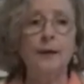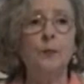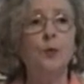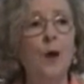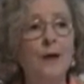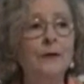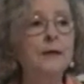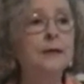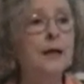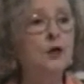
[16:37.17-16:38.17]
The
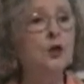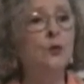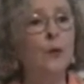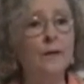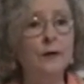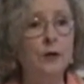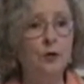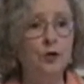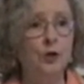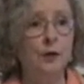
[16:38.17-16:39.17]
privatization
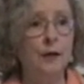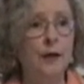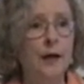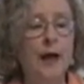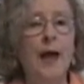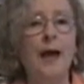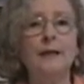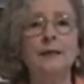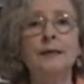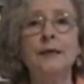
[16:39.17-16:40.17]
revolution
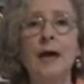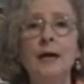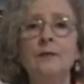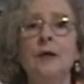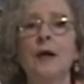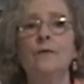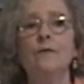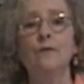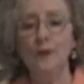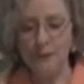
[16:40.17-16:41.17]
has saved
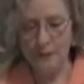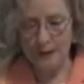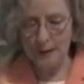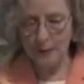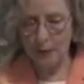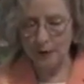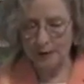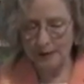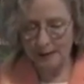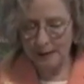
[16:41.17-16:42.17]

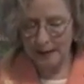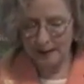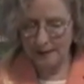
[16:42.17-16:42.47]
50%